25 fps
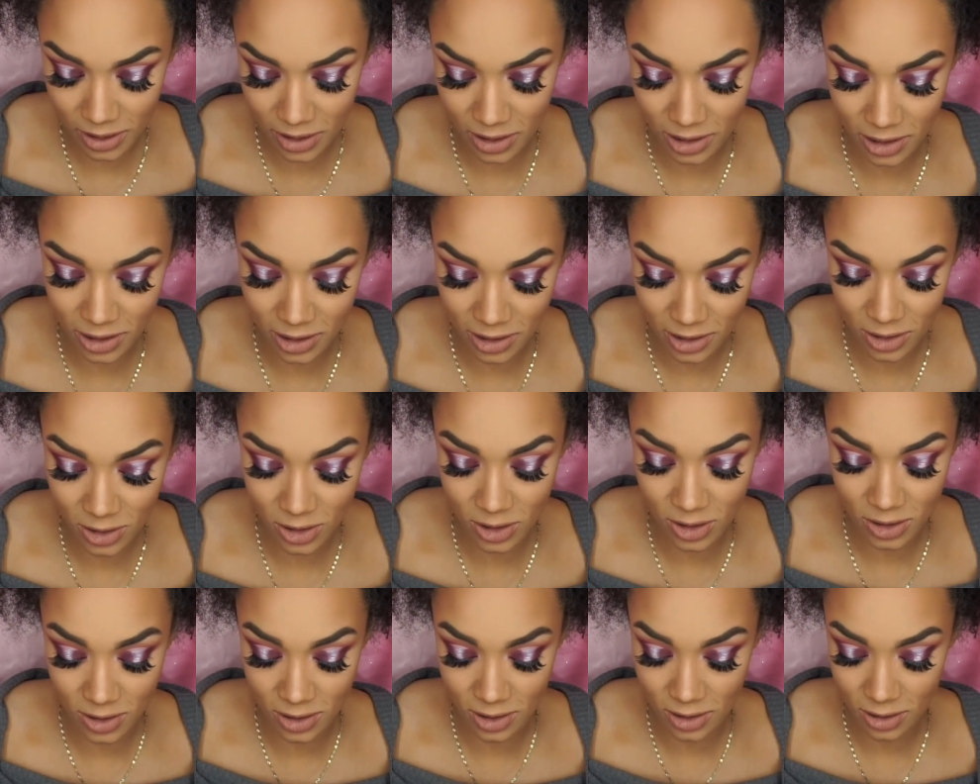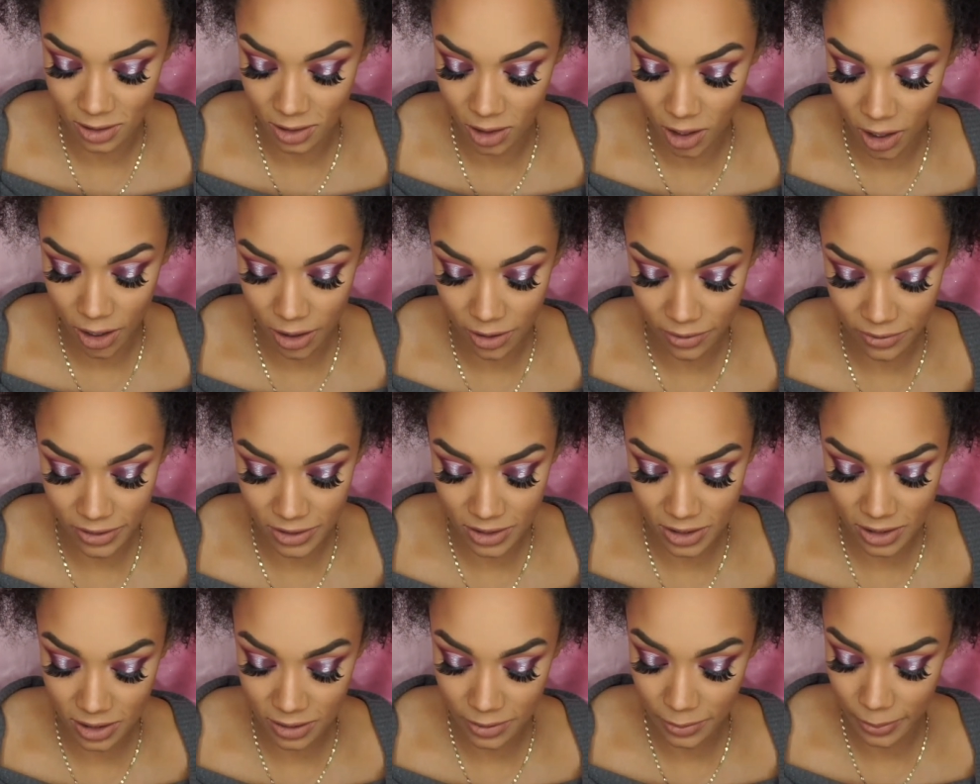and then it just all of a
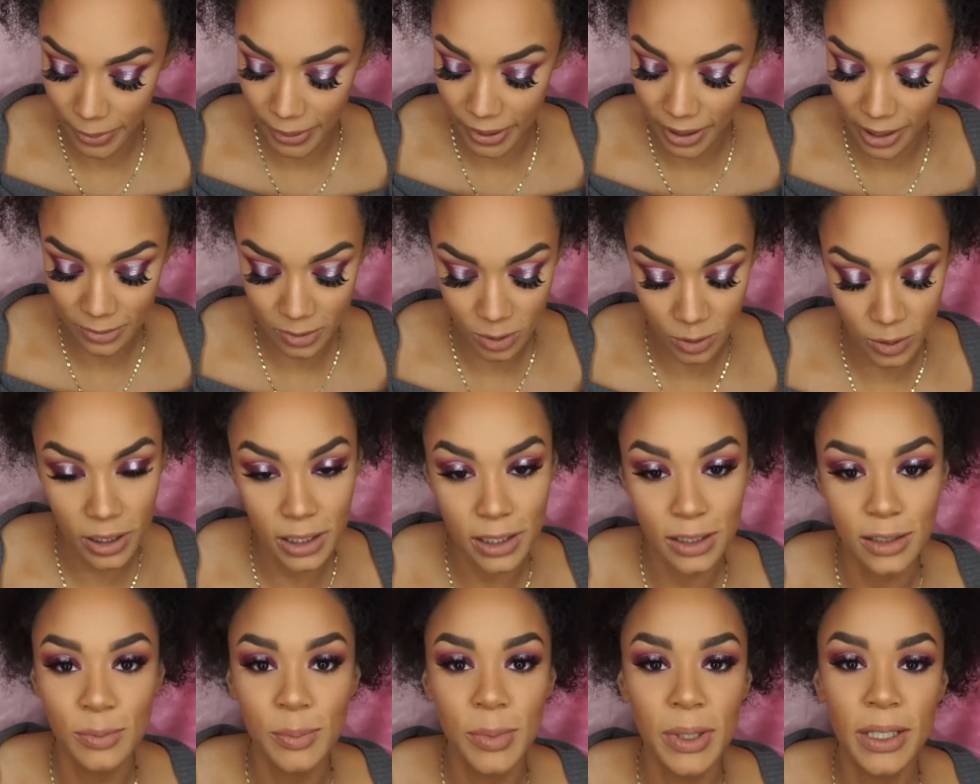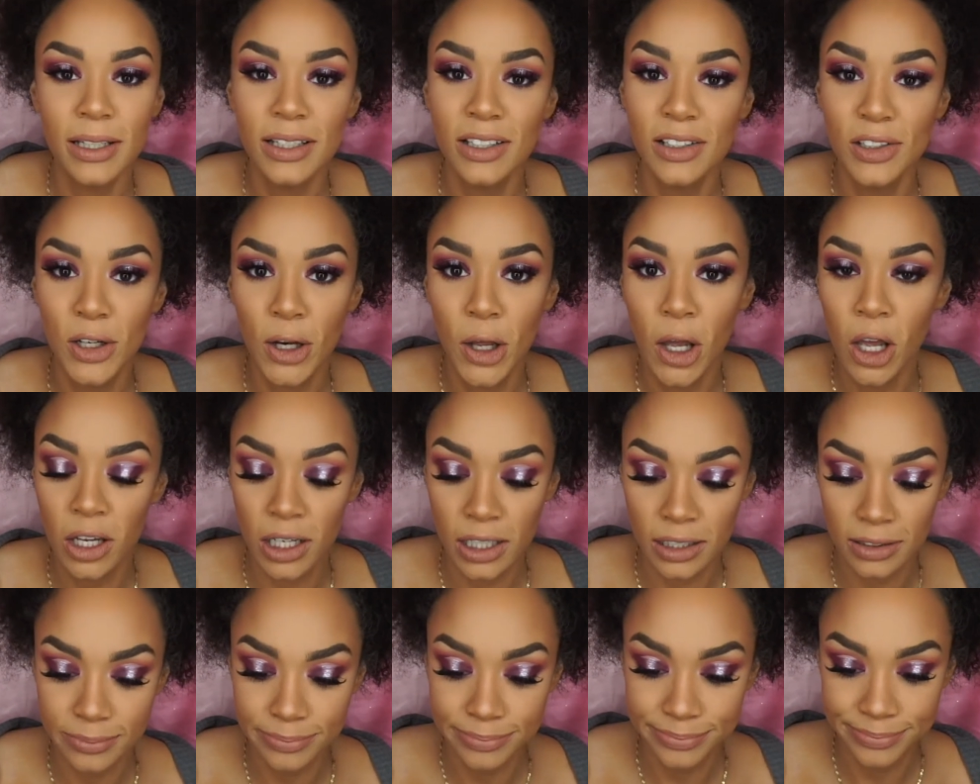sudden popped right into my little
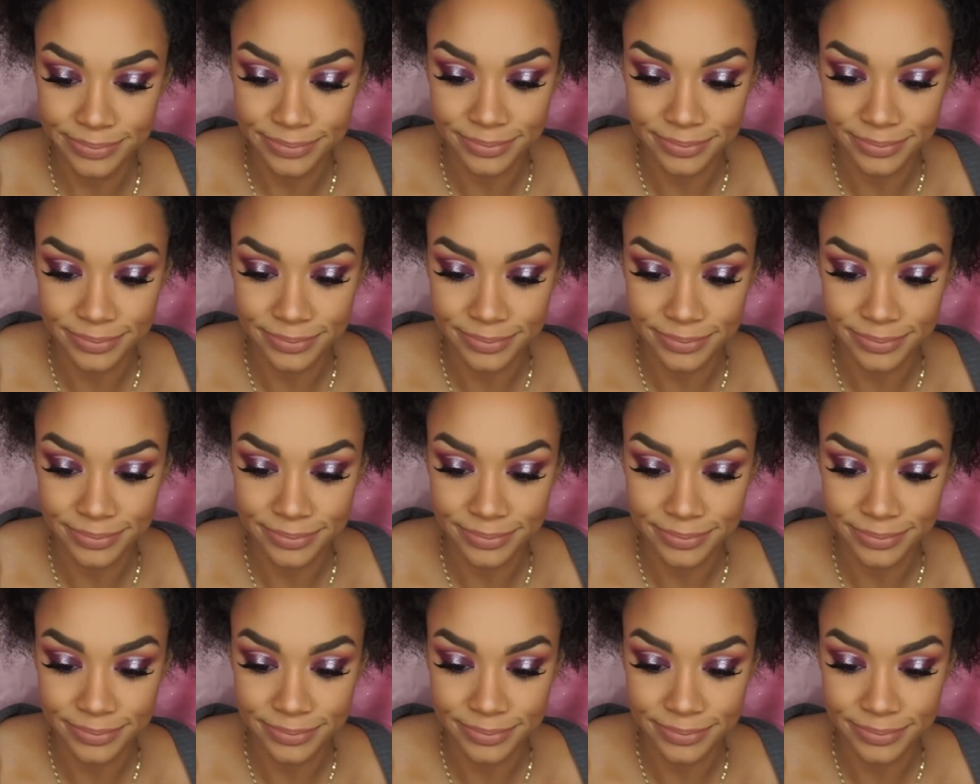noggin.